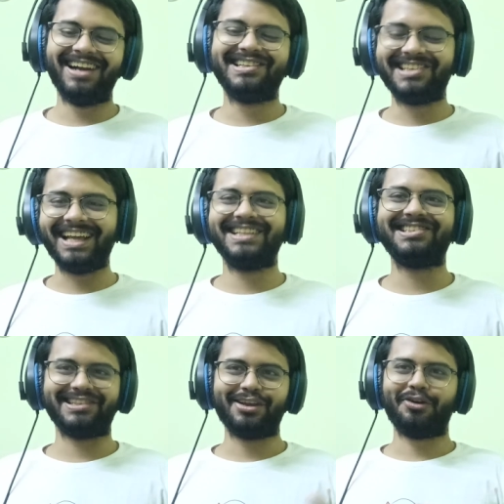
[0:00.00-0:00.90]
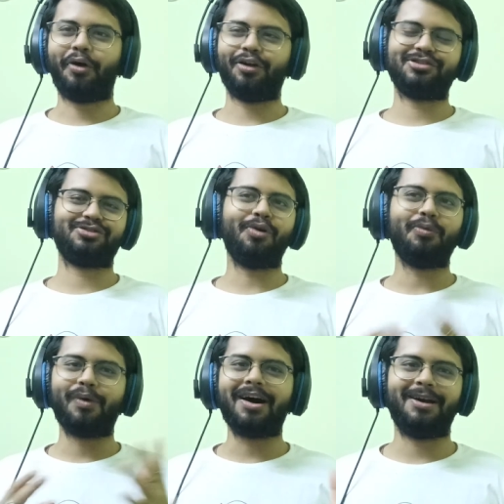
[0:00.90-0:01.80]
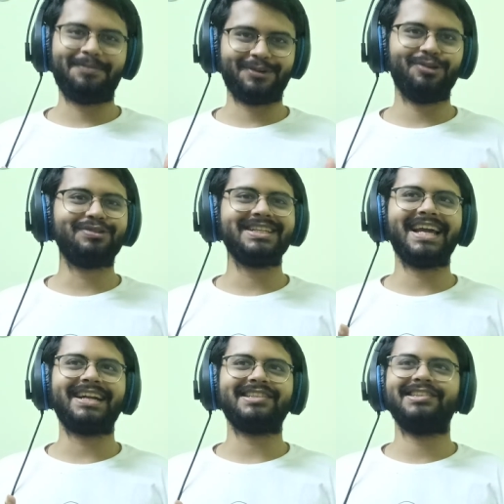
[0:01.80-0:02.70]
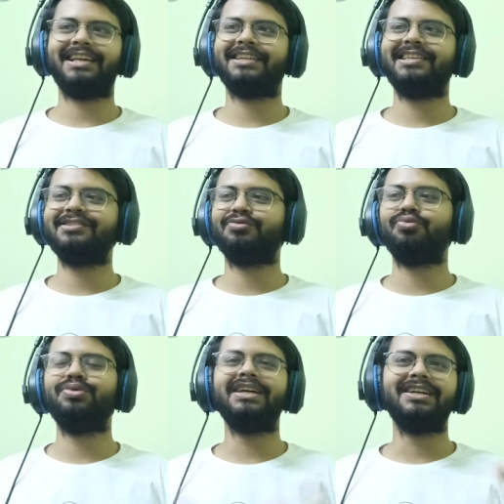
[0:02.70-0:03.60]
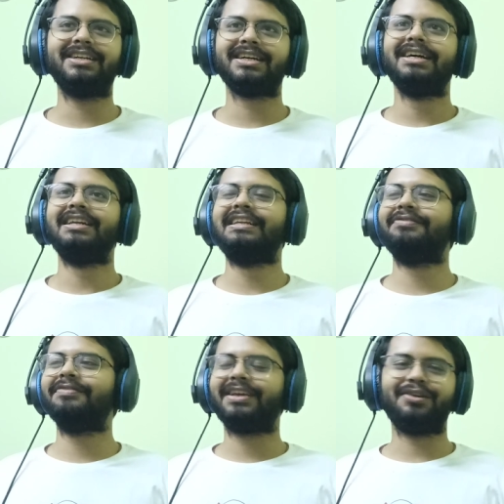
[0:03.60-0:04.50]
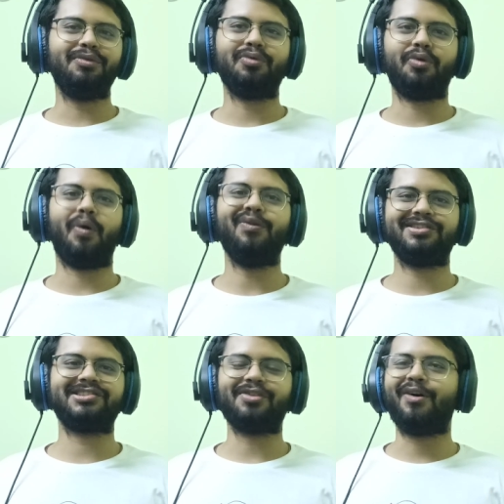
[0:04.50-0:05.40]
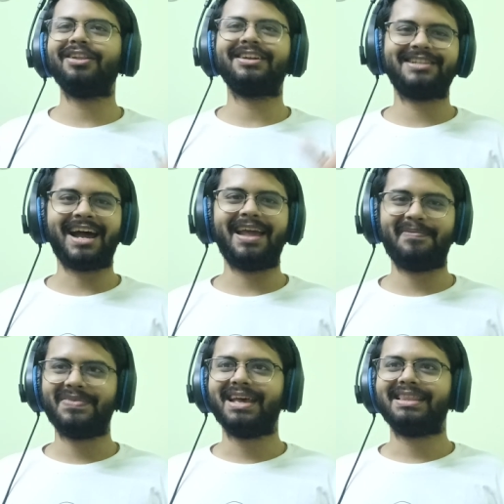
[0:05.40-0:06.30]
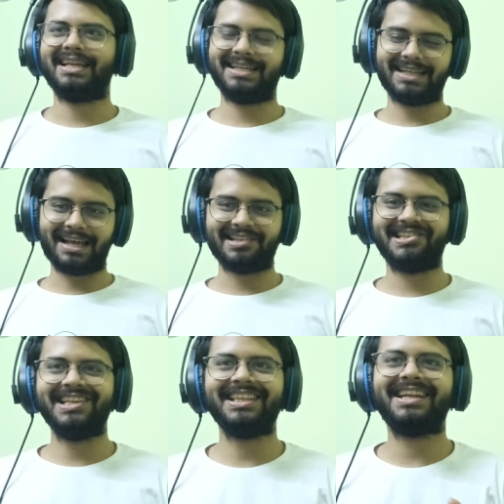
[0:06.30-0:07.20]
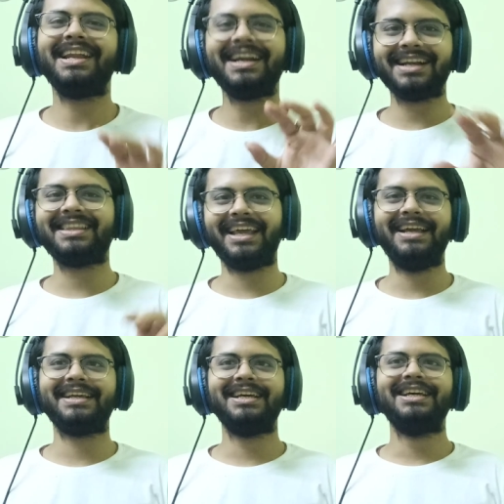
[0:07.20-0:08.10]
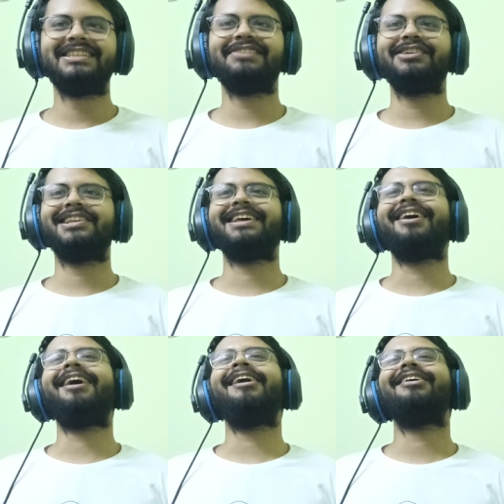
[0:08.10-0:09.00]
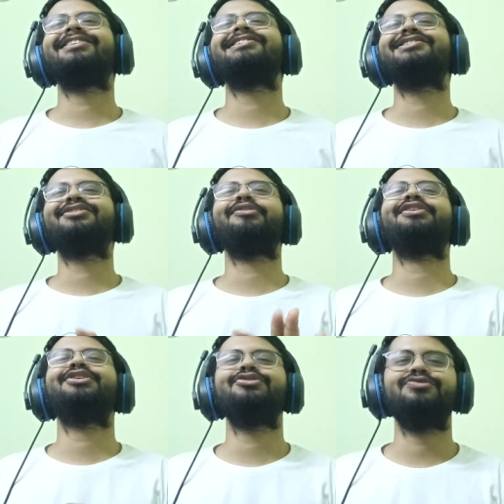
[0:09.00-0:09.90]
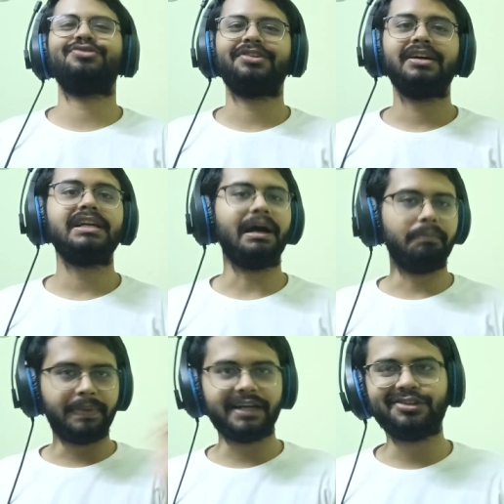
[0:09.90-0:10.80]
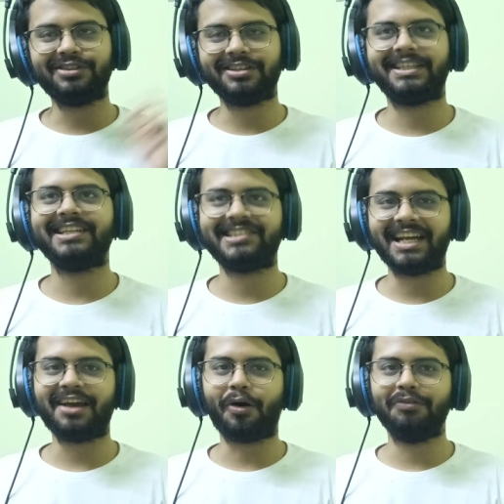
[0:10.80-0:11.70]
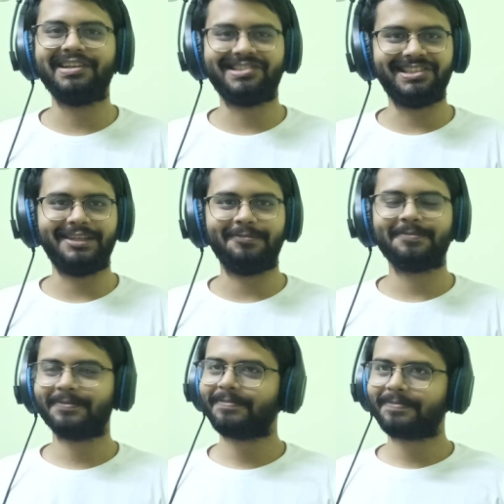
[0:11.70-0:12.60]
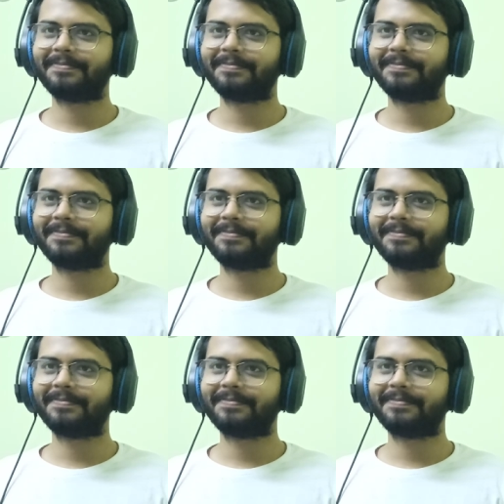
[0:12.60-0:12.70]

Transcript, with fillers: her sense got so warped looking at like these weird, like, you know, ghosts all the time, that seeing that little thing, she was like, ah, this is so cute compared to the things that I always see.